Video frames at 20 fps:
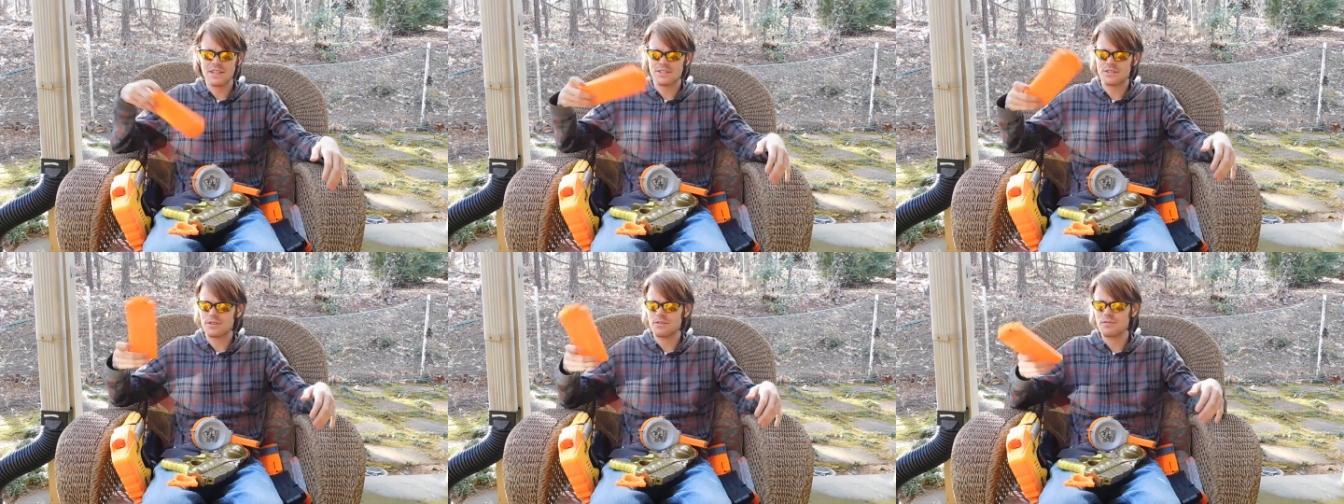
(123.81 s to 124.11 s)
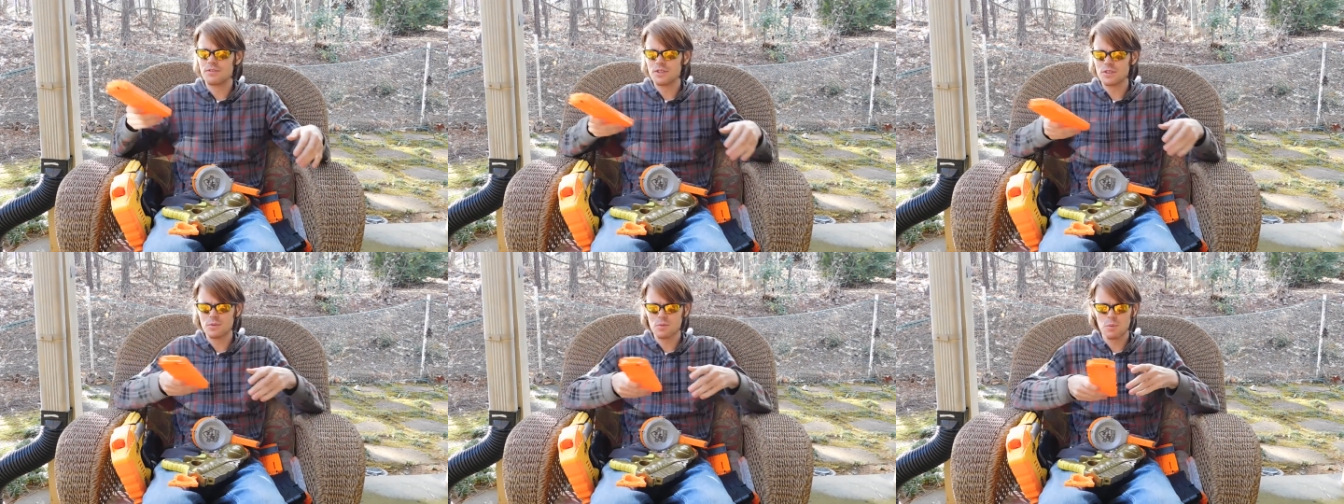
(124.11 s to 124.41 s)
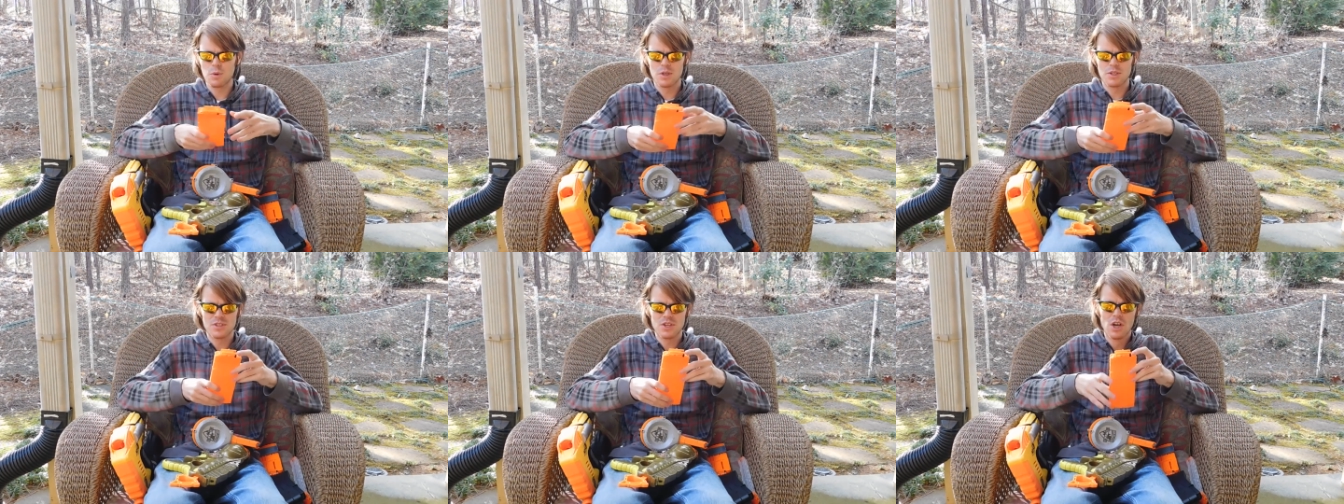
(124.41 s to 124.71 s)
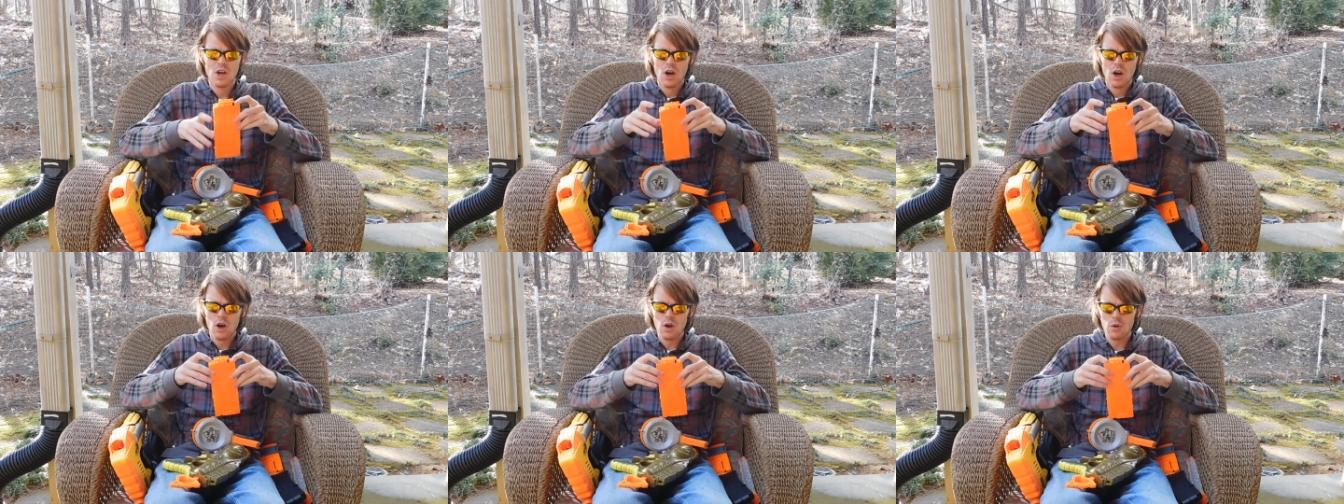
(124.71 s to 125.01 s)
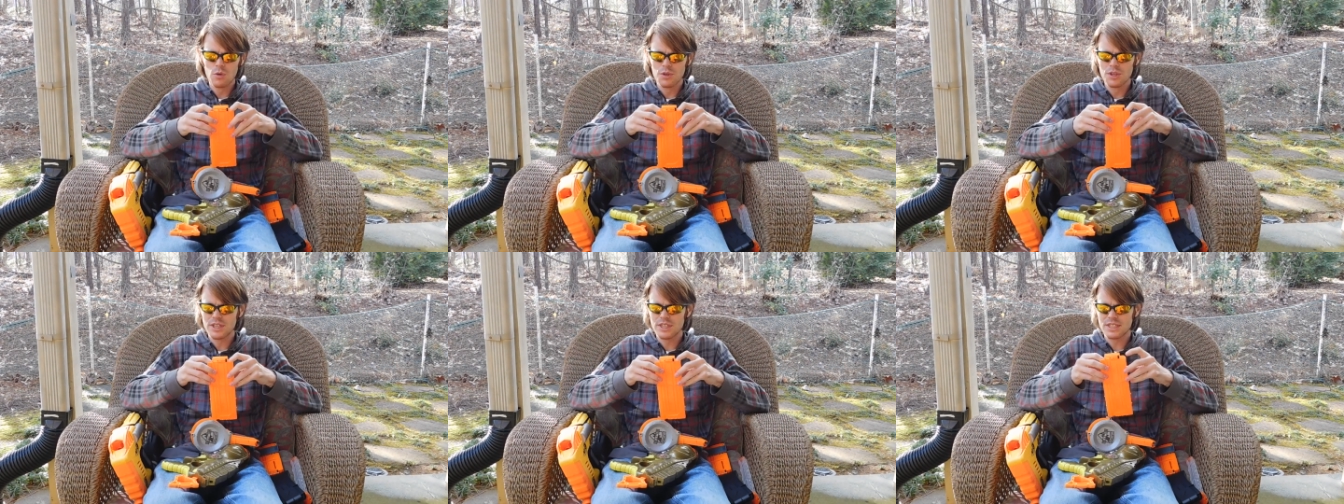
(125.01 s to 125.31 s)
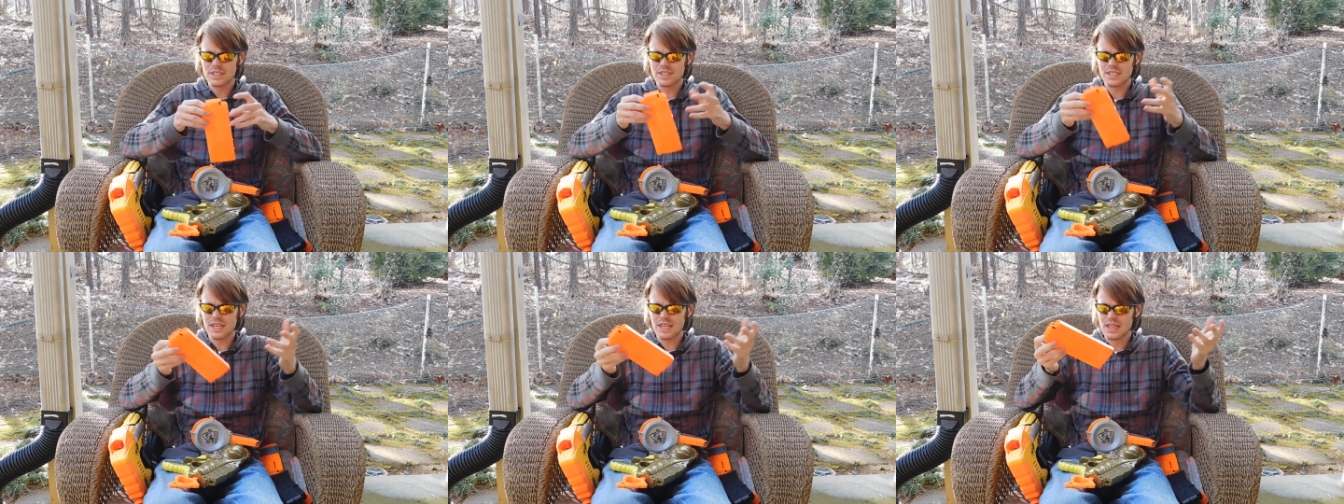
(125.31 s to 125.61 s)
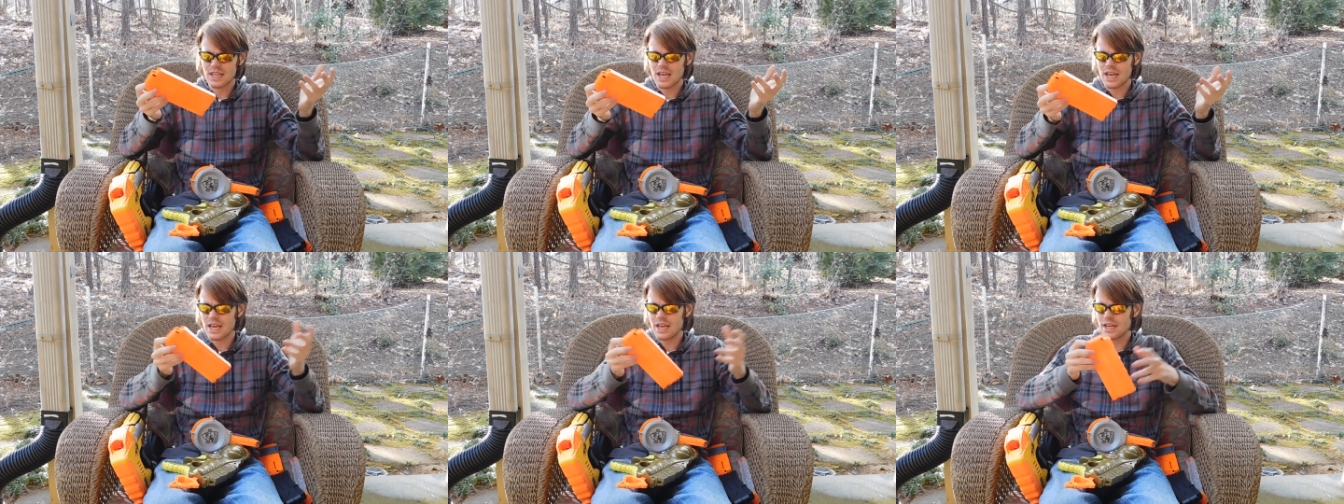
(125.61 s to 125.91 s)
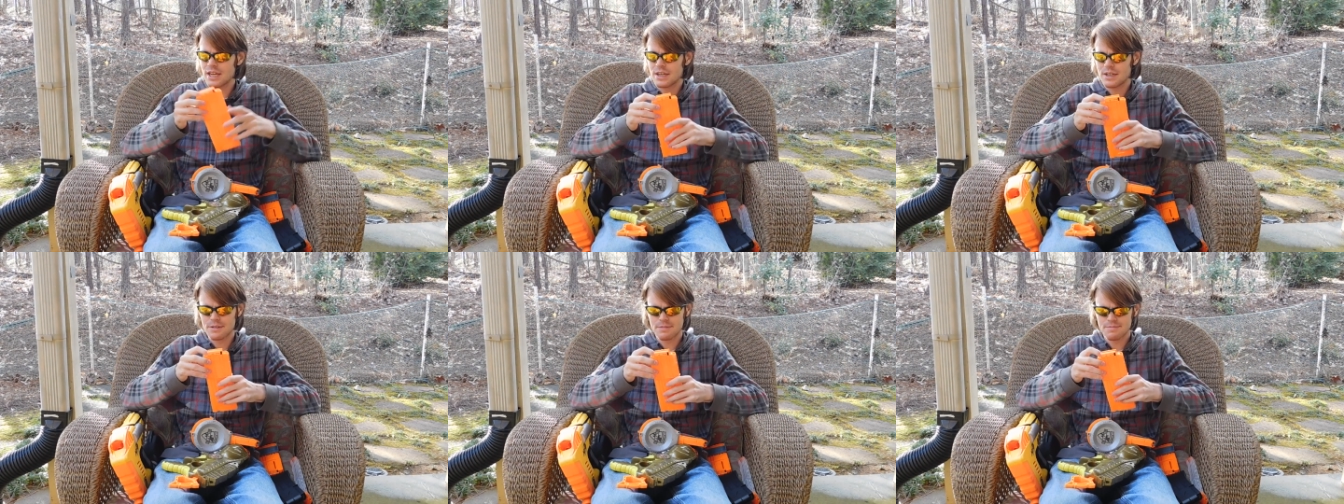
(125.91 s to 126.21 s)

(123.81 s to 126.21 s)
So if this was holding, say, like